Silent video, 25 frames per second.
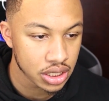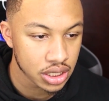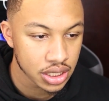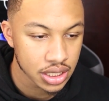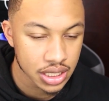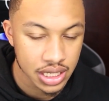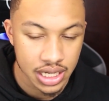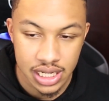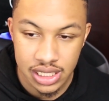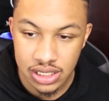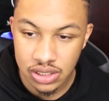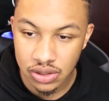
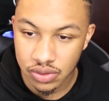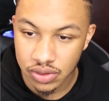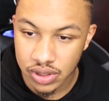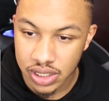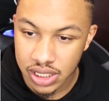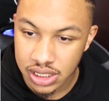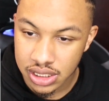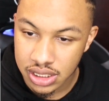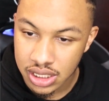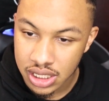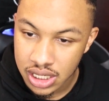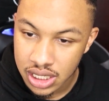He's on
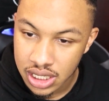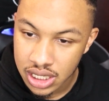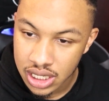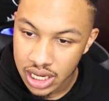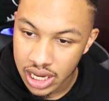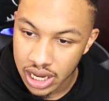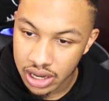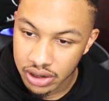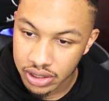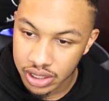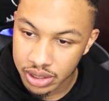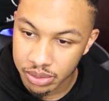this.
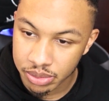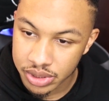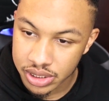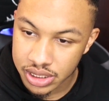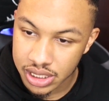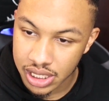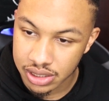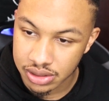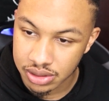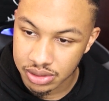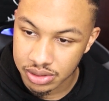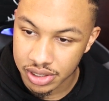LD must
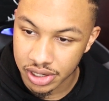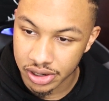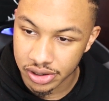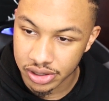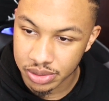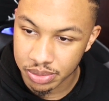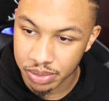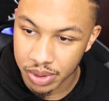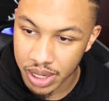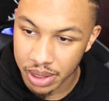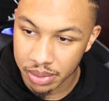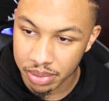have some serious
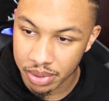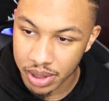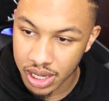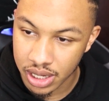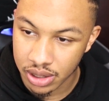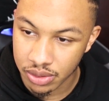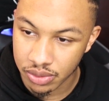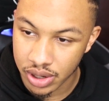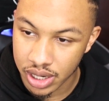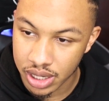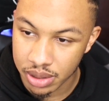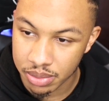back pain
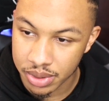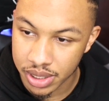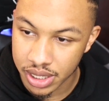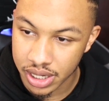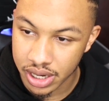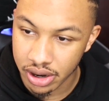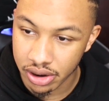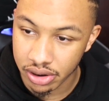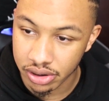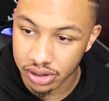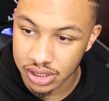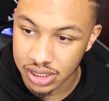the way he's been
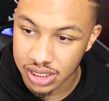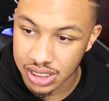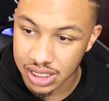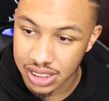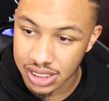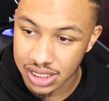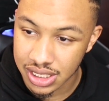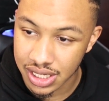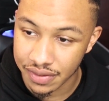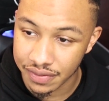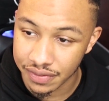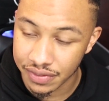carrying
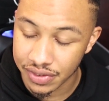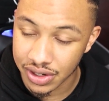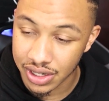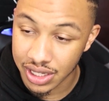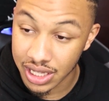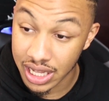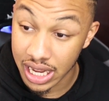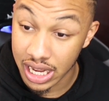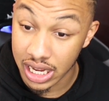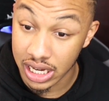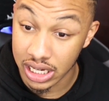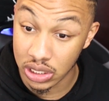6'7 for the
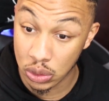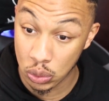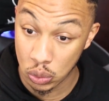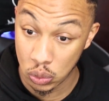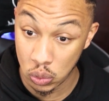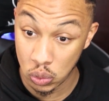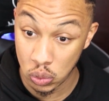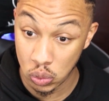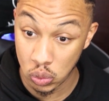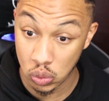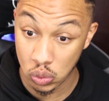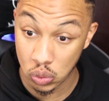last...
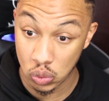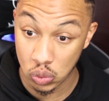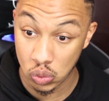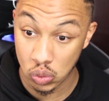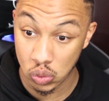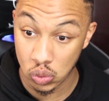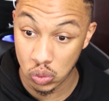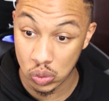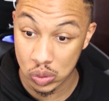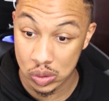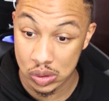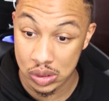
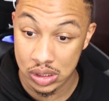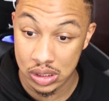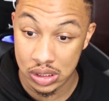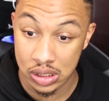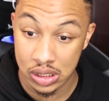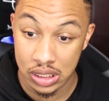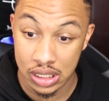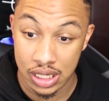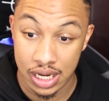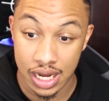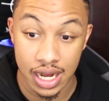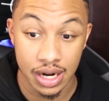
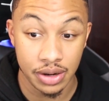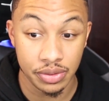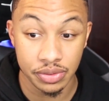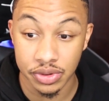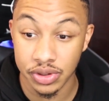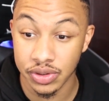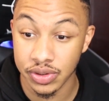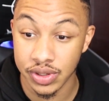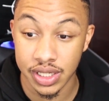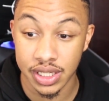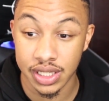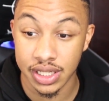I don't
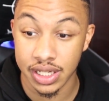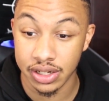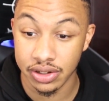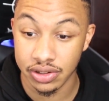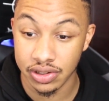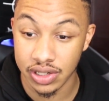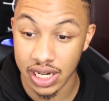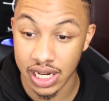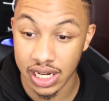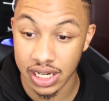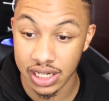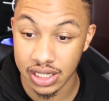know anything on
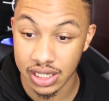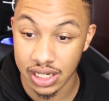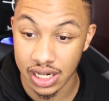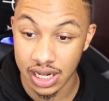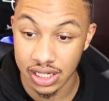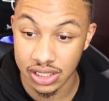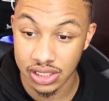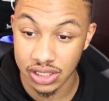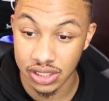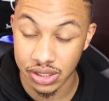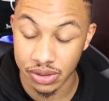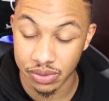that. I
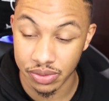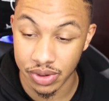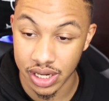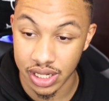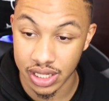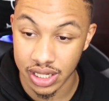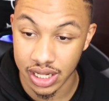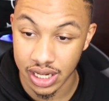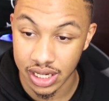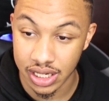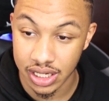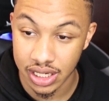shouldn't have read
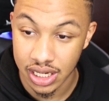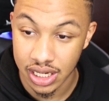that.